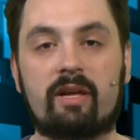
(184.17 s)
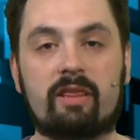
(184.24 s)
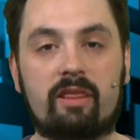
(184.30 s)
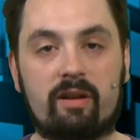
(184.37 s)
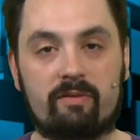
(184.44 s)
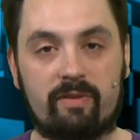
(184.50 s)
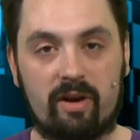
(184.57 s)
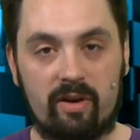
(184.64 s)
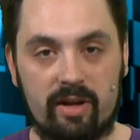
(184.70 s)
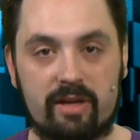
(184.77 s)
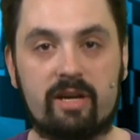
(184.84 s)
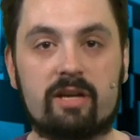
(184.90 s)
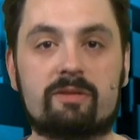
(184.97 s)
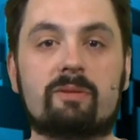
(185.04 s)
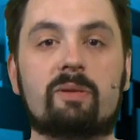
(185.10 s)
They're very
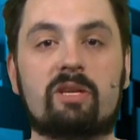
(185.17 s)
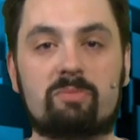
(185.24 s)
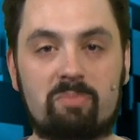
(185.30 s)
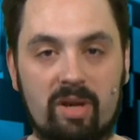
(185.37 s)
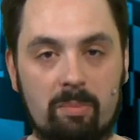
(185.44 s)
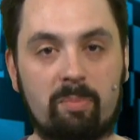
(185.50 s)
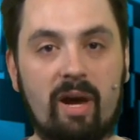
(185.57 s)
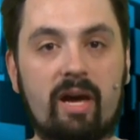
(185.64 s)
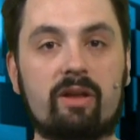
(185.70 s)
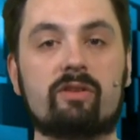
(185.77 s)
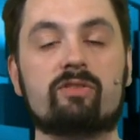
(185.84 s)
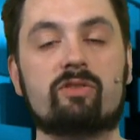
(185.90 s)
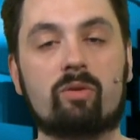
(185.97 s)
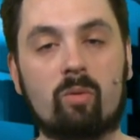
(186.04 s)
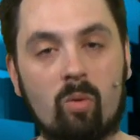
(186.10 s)
accustomed to these big
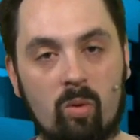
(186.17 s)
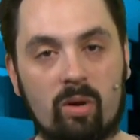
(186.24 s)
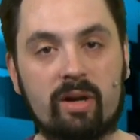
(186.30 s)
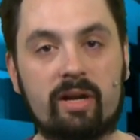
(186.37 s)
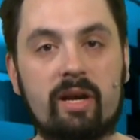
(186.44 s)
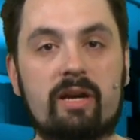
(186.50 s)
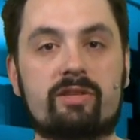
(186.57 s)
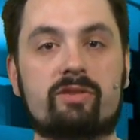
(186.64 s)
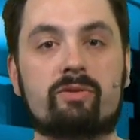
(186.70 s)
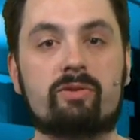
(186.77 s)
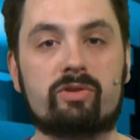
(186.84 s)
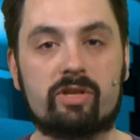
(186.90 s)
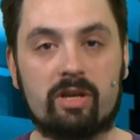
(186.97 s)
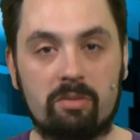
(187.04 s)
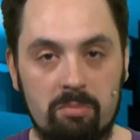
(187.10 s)
battles. They're organized. They're
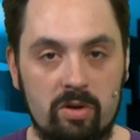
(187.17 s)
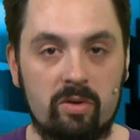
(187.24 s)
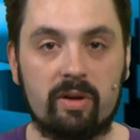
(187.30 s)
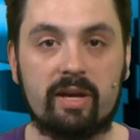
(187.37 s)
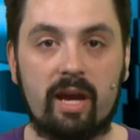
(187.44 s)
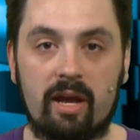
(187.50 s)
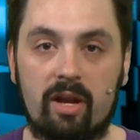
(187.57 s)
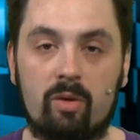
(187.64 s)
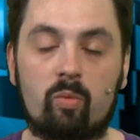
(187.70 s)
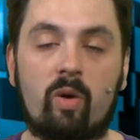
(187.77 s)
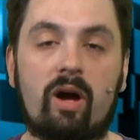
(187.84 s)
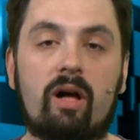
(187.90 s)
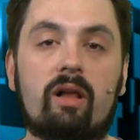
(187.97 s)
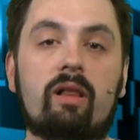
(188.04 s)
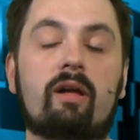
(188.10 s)
used to communicating
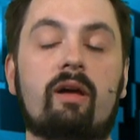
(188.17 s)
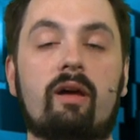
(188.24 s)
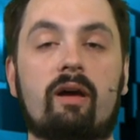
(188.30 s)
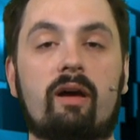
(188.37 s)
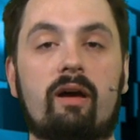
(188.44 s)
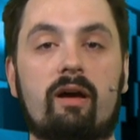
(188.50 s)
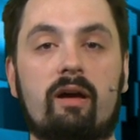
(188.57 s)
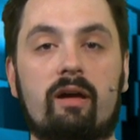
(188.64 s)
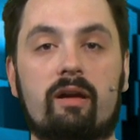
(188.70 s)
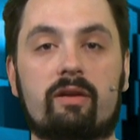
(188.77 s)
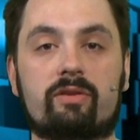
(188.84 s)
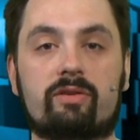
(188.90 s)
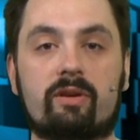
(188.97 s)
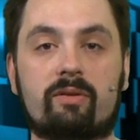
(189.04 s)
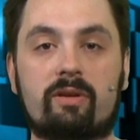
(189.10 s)
well. Uh,
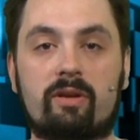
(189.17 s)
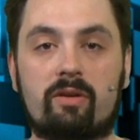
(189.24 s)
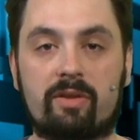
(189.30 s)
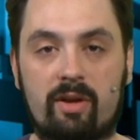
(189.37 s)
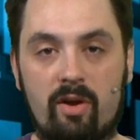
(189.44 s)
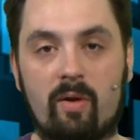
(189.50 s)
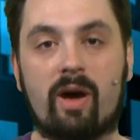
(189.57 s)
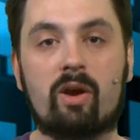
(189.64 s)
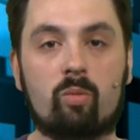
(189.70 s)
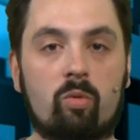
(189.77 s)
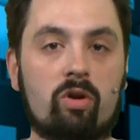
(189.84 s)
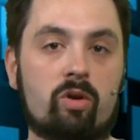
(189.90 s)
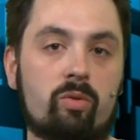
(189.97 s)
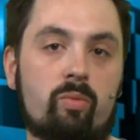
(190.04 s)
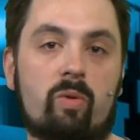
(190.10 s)
so, you know, they know how to
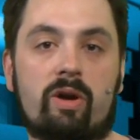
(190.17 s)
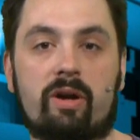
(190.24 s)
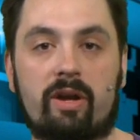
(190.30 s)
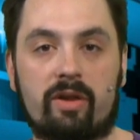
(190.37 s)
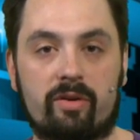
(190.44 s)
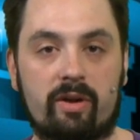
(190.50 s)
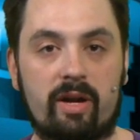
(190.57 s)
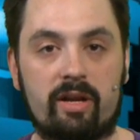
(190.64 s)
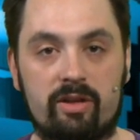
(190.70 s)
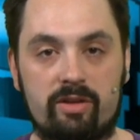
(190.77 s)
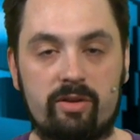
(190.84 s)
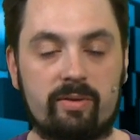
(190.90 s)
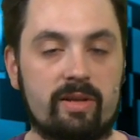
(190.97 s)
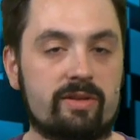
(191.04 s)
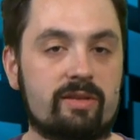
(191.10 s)
work with one another and
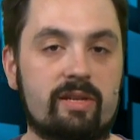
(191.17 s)
do this.